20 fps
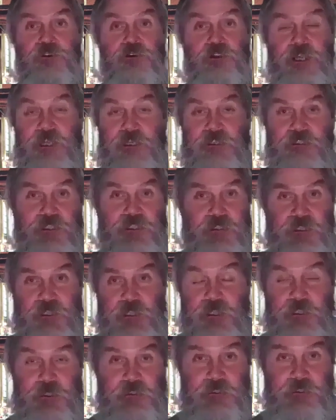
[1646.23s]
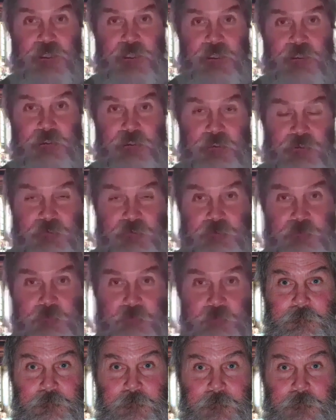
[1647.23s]
who were eternal anti
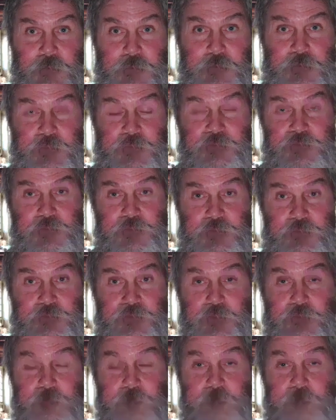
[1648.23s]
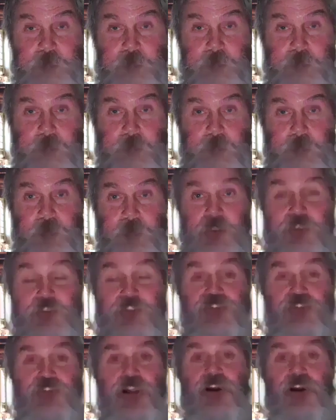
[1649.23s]
antagonists against each
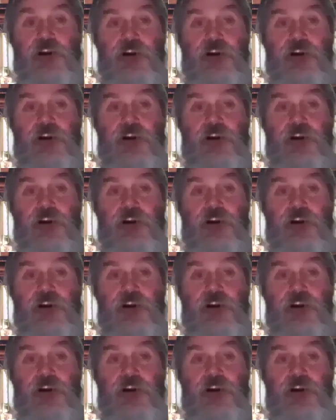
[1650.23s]
other.